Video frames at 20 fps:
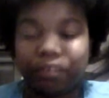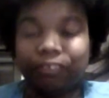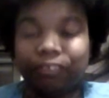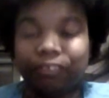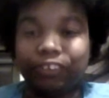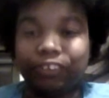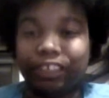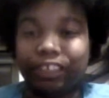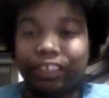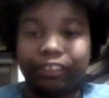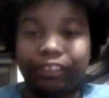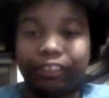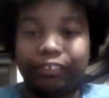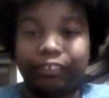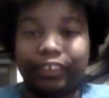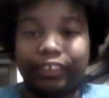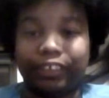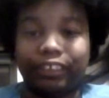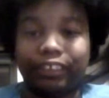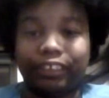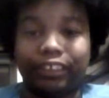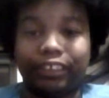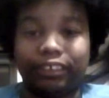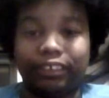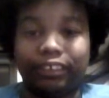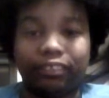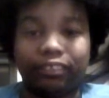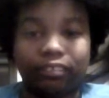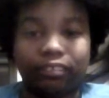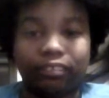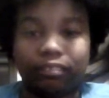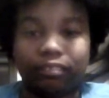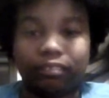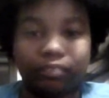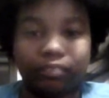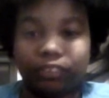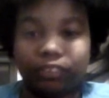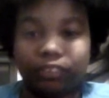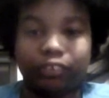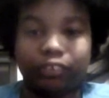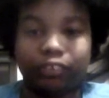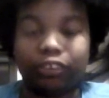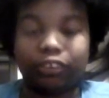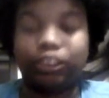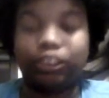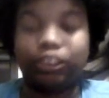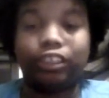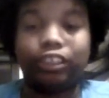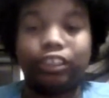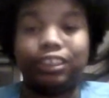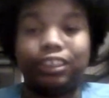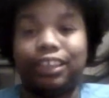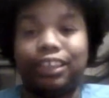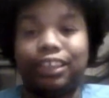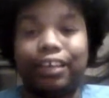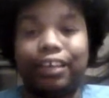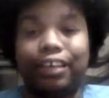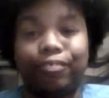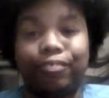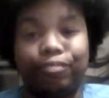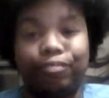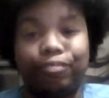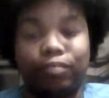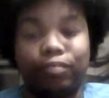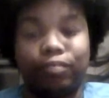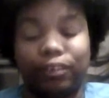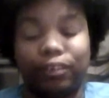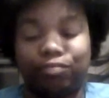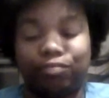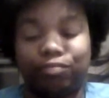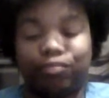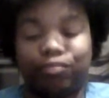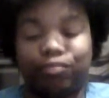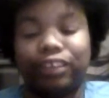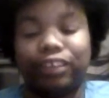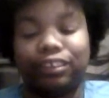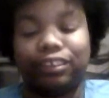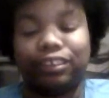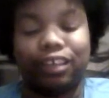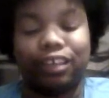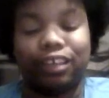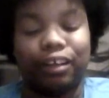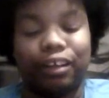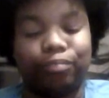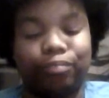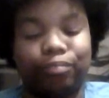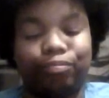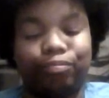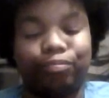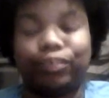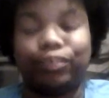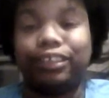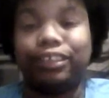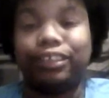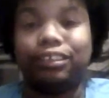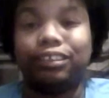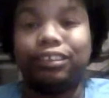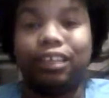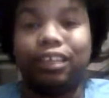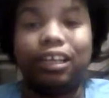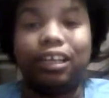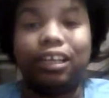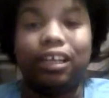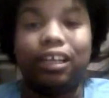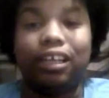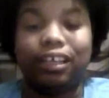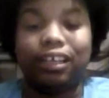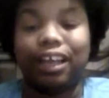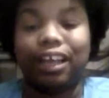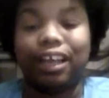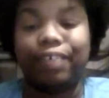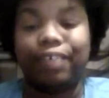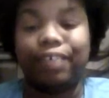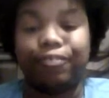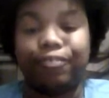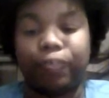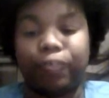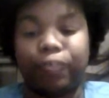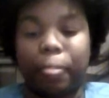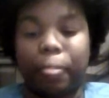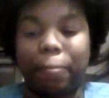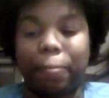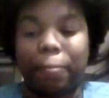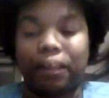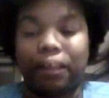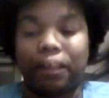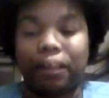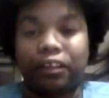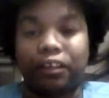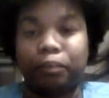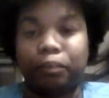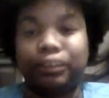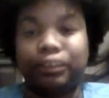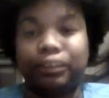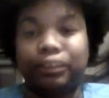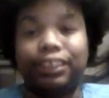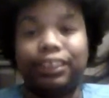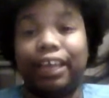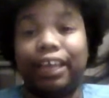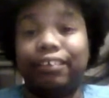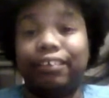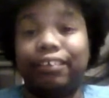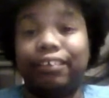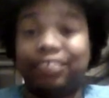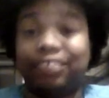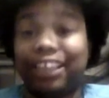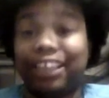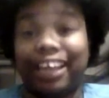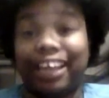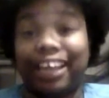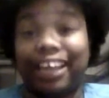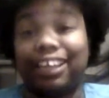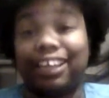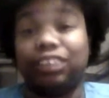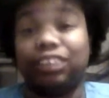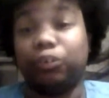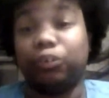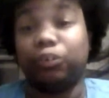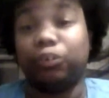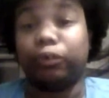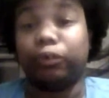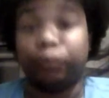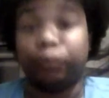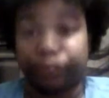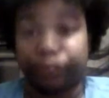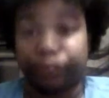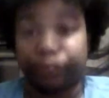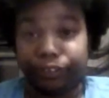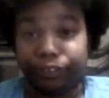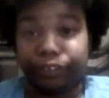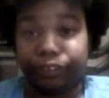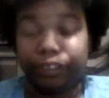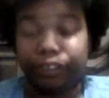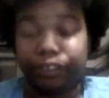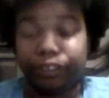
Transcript: for trying to kill Rick, and she could have saved Red's um Red's life could have been saved if she had that sword on her.